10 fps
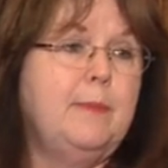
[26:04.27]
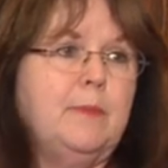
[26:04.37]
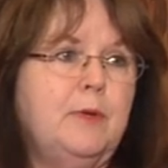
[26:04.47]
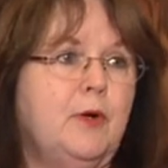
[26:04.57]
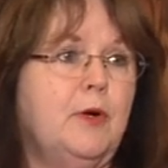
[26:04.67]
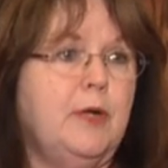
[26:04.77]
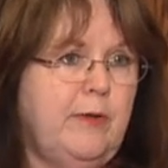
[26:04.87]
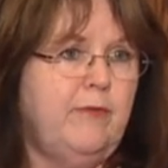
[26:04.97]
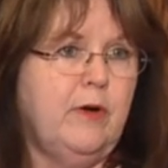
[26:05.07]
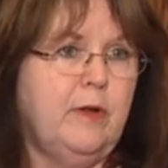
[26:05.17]
people who are
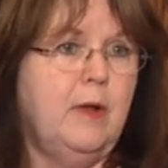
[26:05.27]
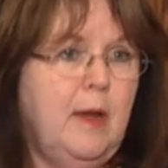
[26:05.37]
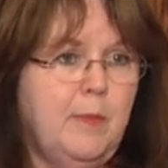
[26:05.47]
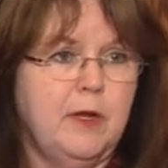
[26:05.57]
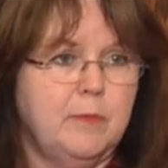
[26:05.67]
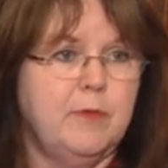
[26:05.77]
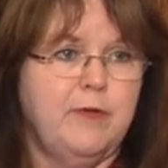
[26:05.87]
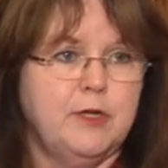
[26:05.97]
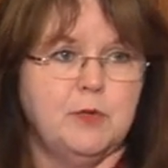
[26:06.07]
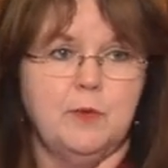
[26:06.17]
not part of the
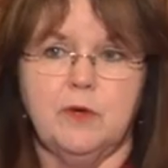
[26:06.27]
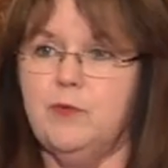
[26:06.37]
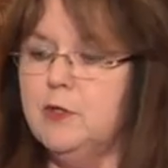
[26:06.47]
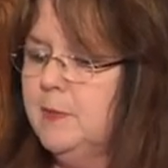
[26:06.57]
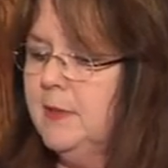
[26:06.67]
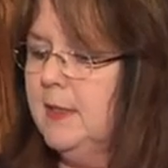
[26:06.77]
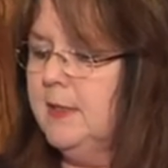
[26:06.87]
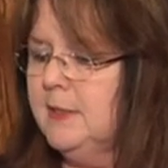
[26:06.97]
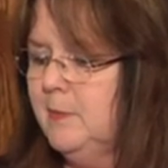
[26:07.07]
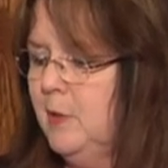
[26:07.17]
professional workforce, but that
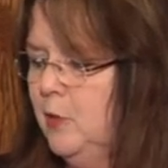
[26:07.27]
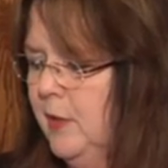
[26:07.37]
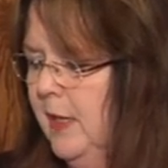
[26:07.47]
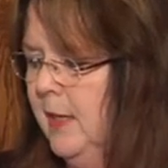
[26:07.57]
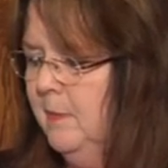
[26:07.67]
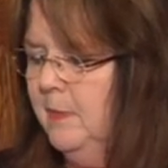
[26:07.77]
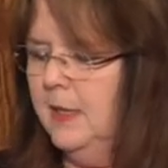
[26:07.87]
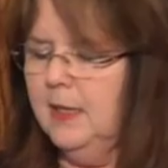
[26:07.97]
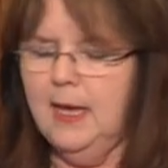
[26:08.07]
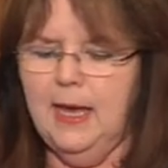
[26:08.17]
doesn't mean you can't
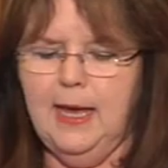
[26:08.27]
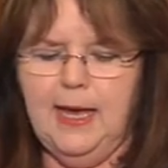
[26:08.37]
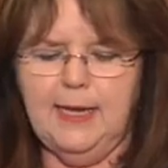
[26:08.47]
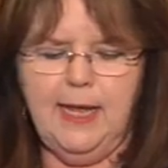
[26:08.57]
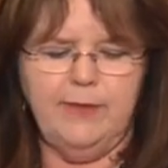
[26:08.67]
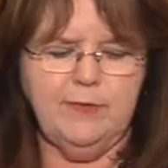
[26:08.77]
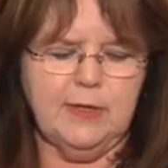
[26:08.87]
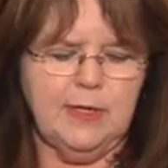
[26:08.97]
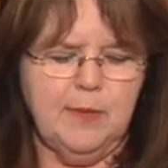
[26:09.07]
be an advocate.